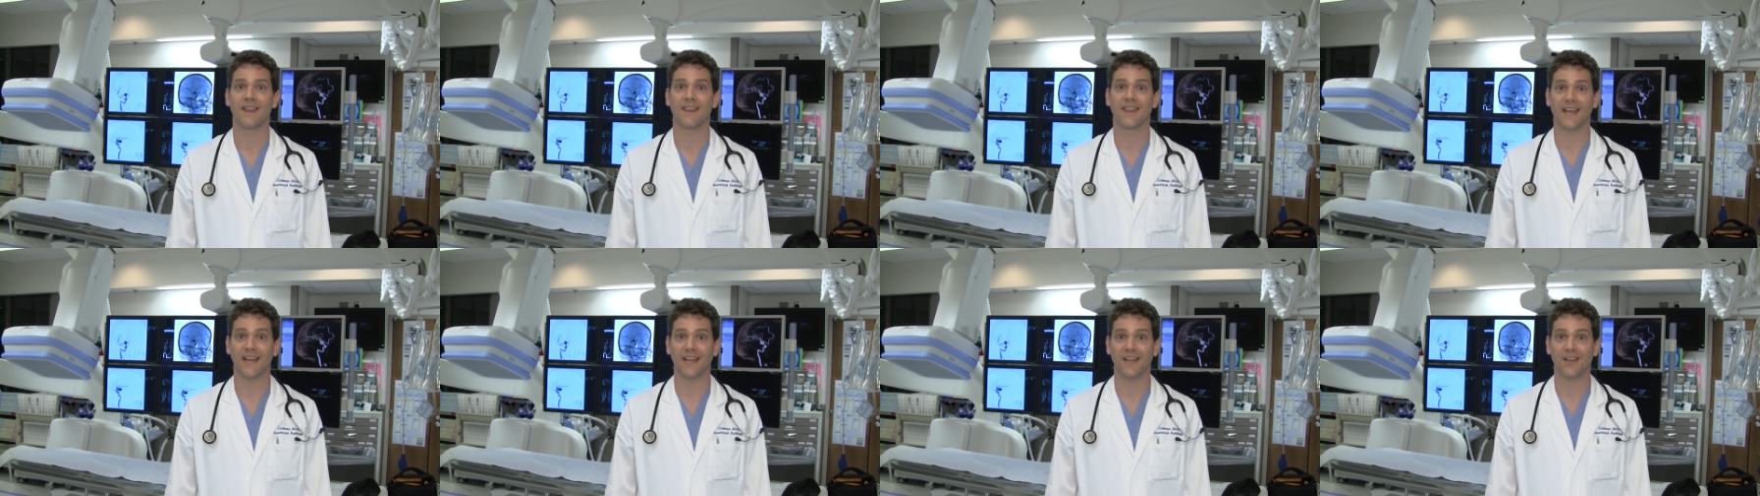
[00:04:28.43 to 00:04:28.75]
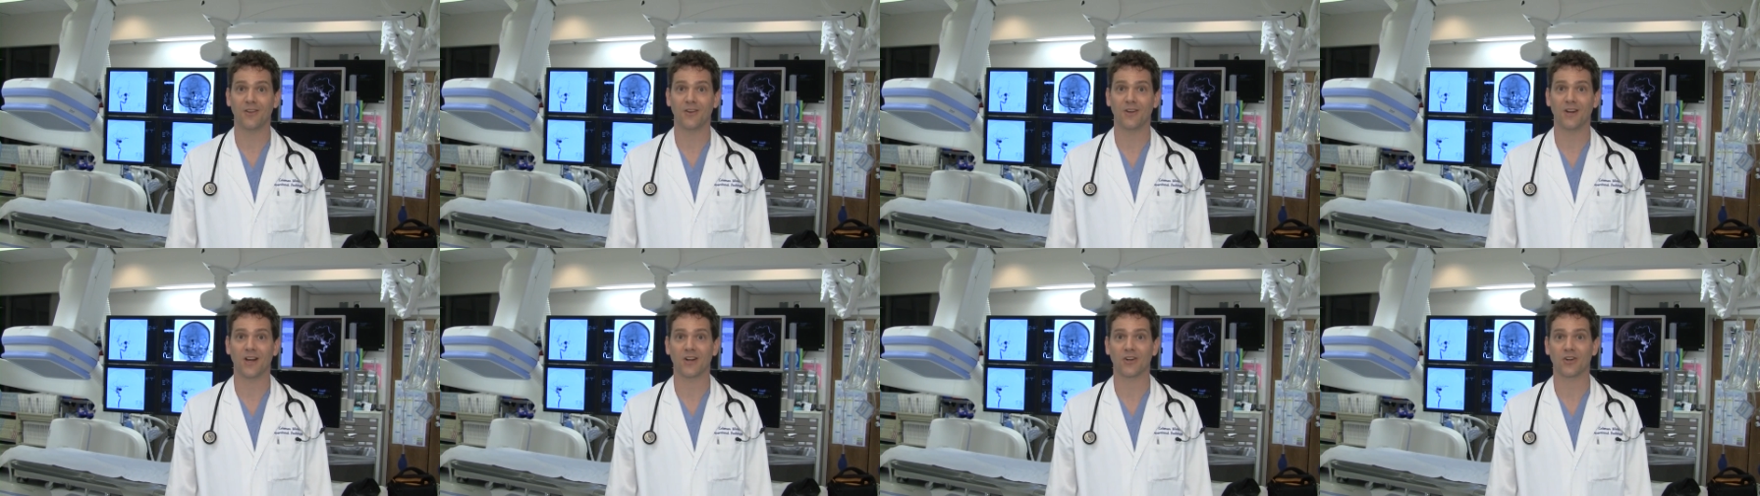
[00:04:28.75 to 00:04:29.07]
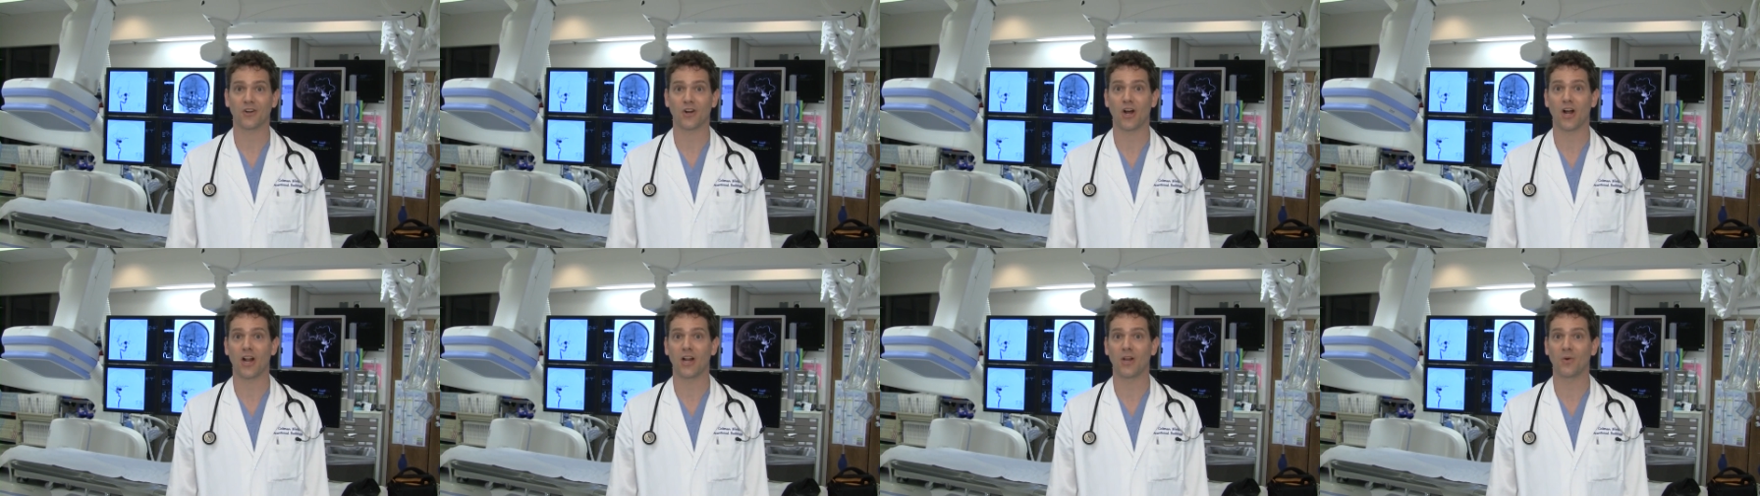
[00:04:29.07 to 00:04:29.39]
Thank you,
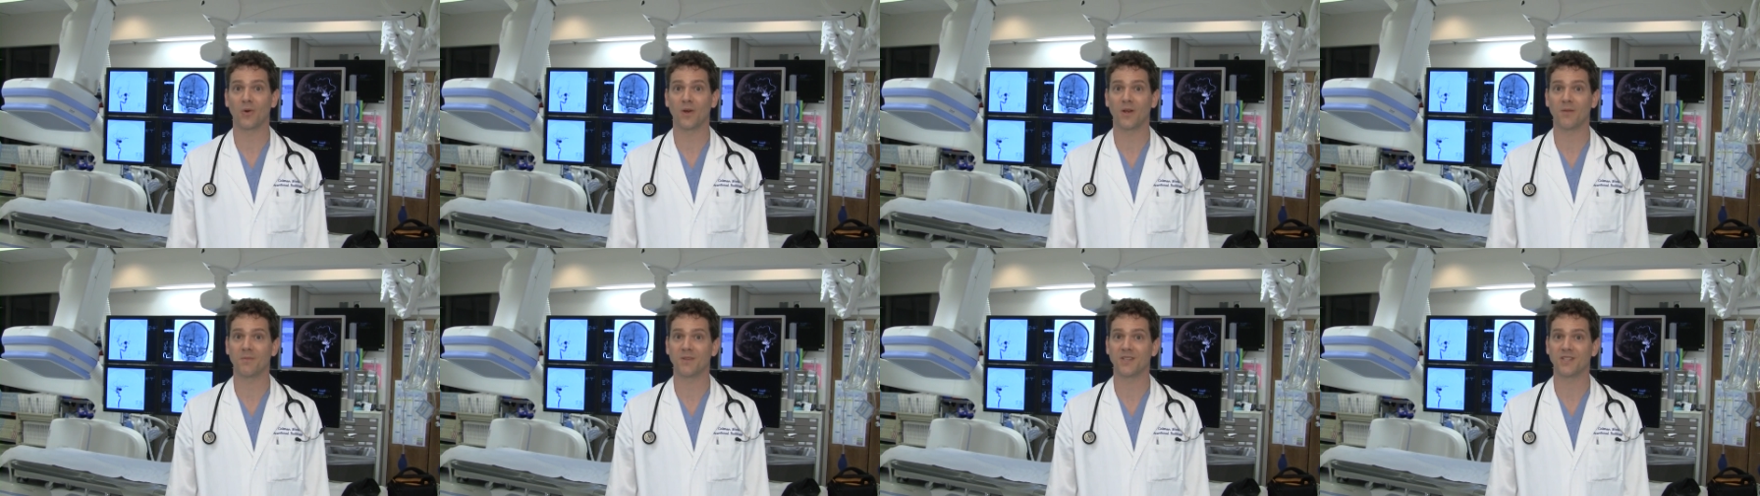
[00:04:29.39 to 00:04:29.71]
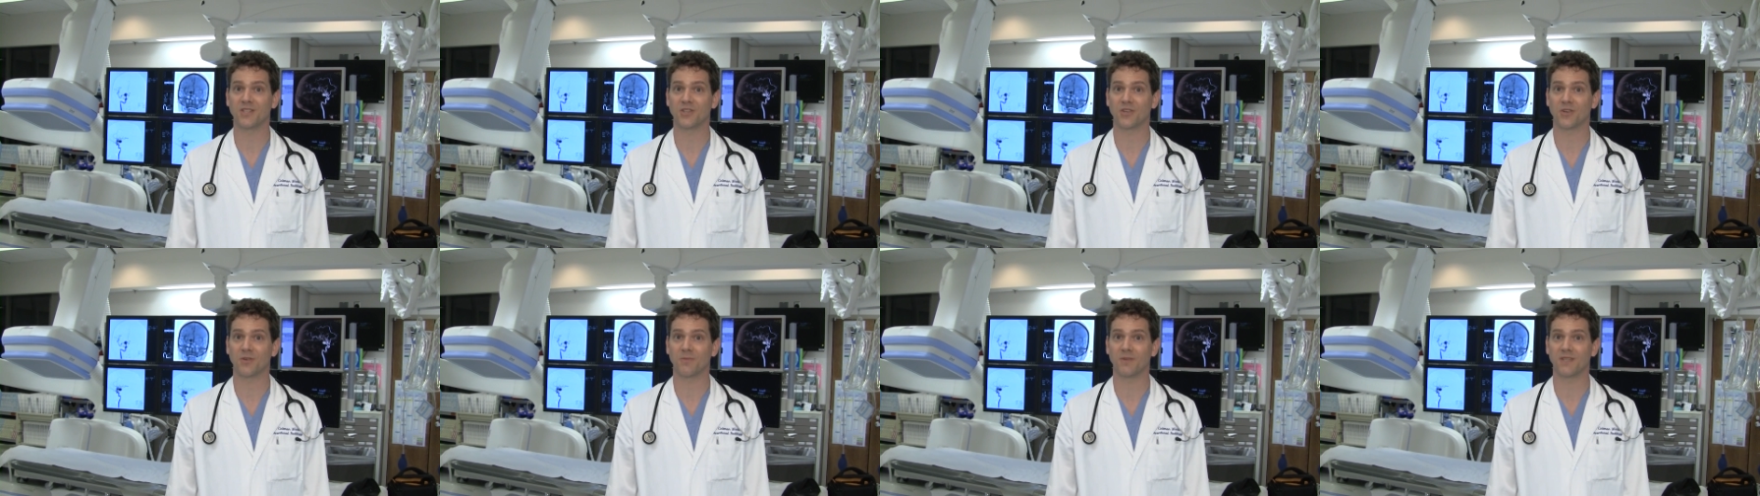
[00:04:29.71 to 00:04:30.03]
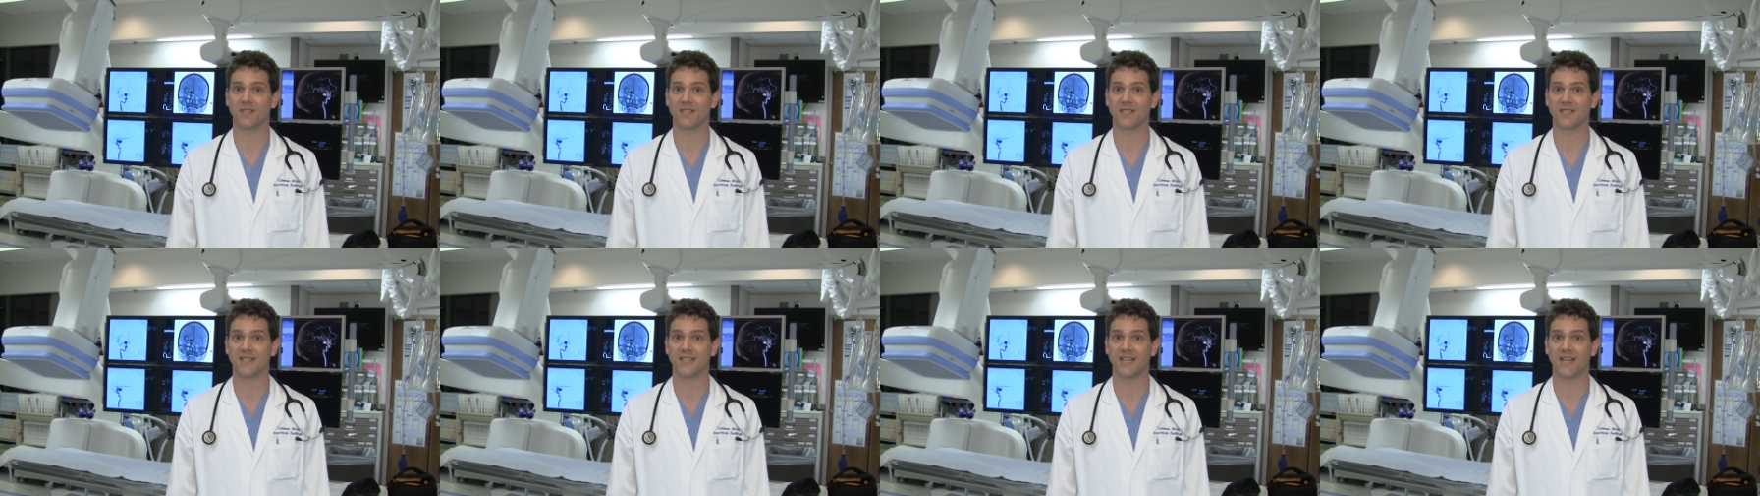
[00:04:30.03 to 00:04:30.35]
Dr. Holloway, Mr. and
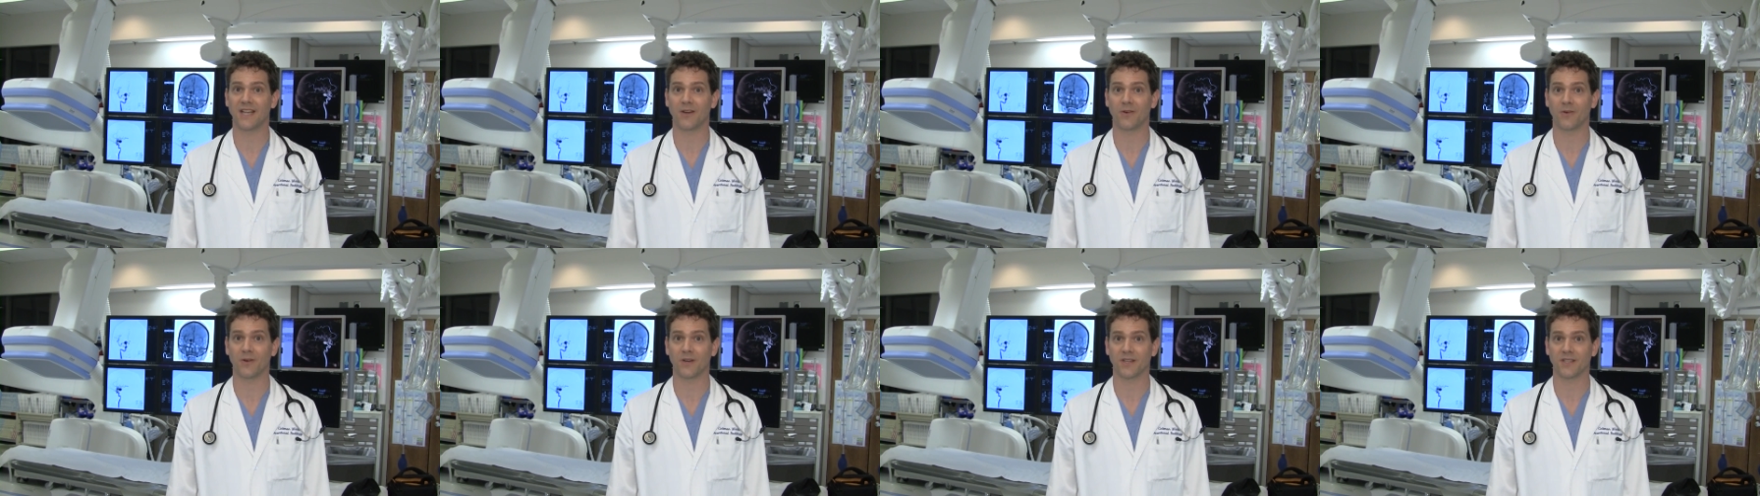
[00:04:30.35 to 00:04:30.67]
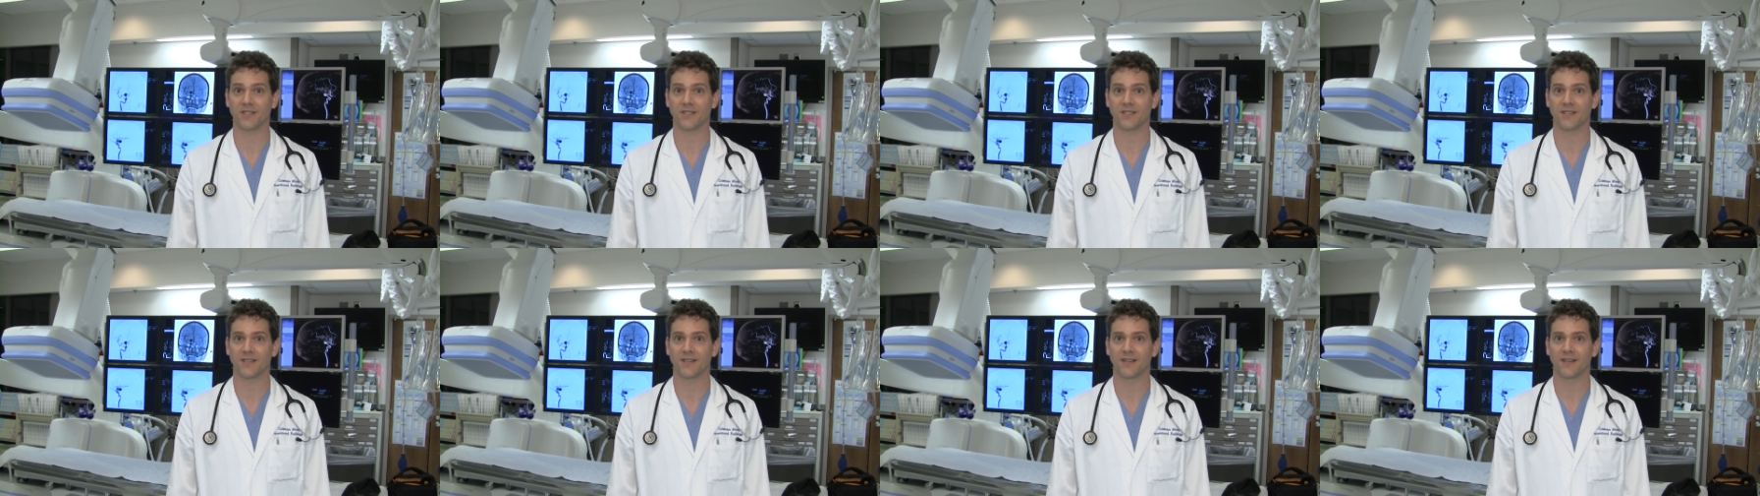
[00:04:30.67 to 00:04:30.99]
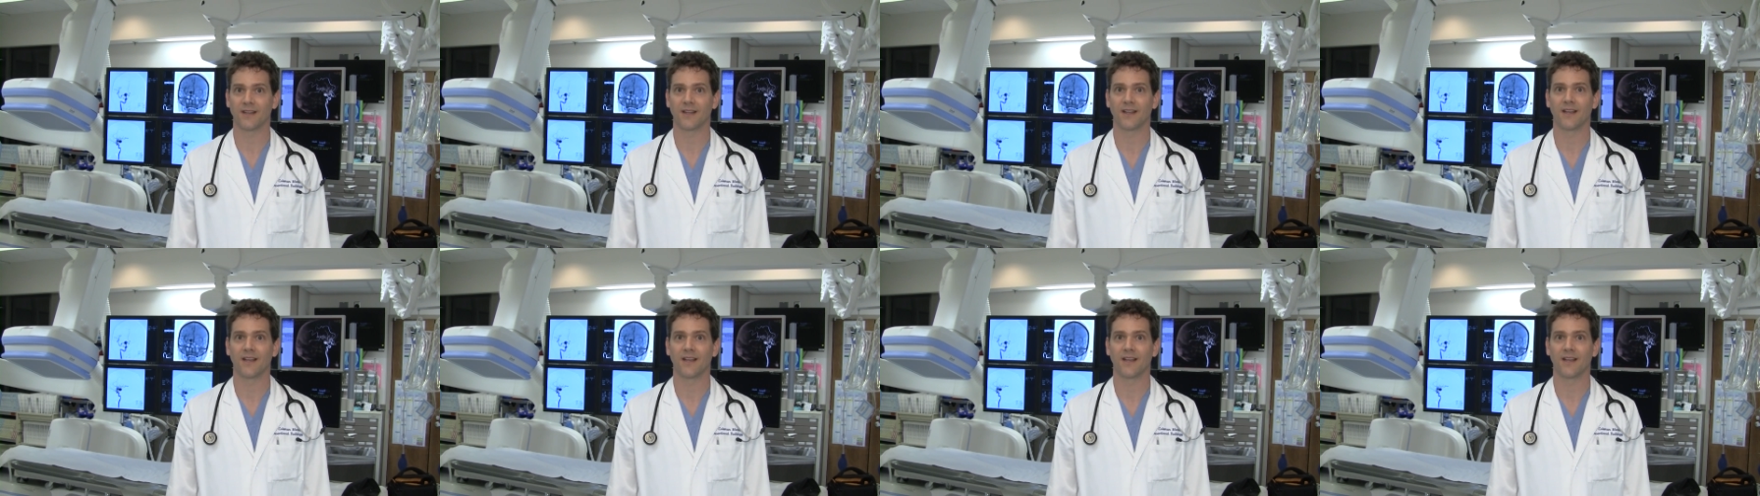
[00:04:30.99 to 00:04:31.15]
Mrs. Henricks.